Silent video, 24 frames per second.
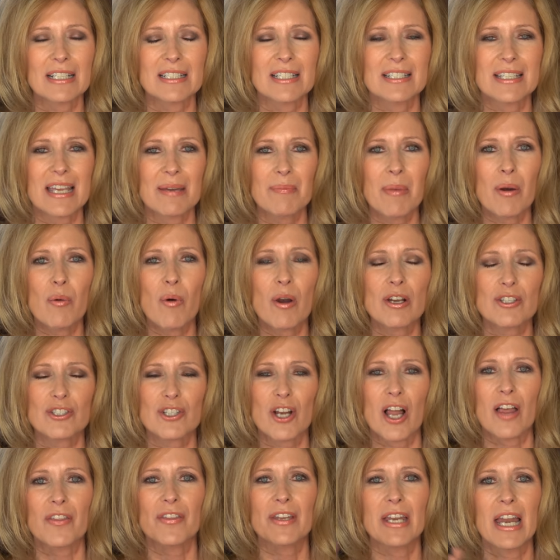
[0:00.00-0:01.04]
take my
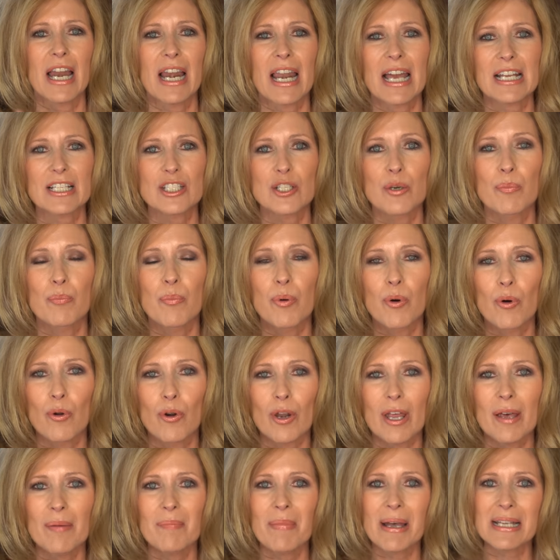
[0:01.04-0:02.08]
washcloth, and I like to
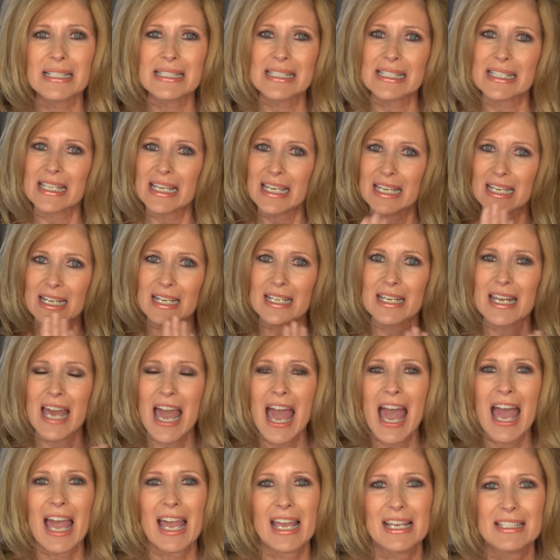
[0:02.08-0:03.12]
pull up my skin
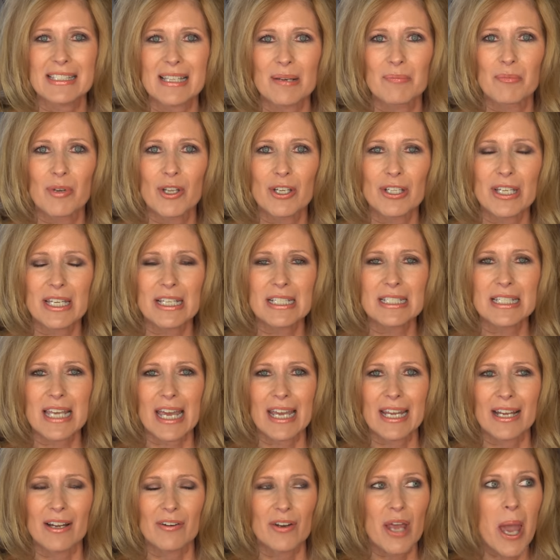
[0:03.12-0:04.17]
as I'm looking
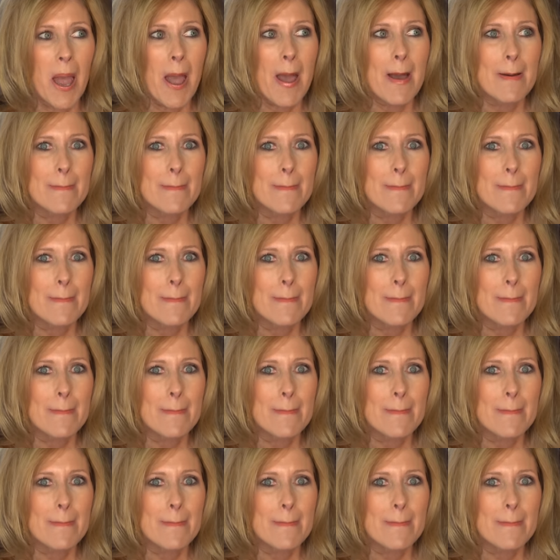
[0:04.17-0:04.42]
down.